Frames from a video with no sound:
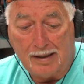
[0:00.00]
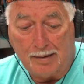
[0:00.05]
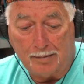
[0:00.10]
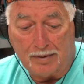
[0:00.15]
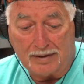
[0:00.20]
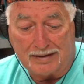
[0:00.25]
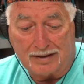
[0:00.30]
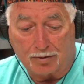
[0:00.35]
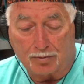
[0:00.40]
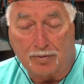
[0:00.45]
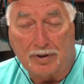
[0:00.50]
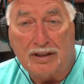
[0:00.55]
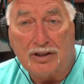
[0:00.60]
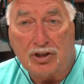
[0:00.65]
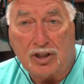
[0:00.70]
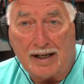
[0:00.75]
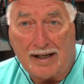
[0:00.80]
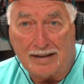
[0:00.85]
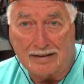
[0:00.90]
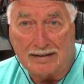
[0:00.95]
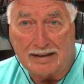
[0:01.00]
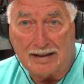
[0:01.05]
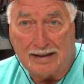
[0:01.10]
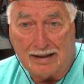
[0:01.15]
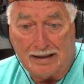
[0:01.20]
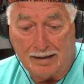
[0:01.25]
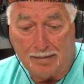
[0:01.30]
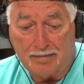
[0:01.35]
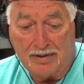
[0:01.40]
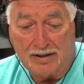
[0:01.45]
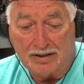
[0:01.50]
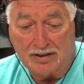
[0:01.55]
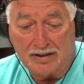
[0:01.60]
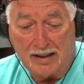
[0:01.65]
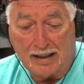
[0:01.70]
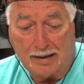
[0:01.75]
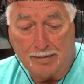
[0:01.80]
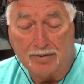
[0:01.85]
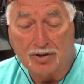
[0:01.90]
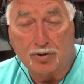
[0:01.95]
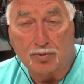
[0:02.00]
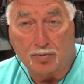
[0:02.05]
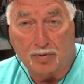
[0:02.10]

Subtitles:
But to reach out to him, his name is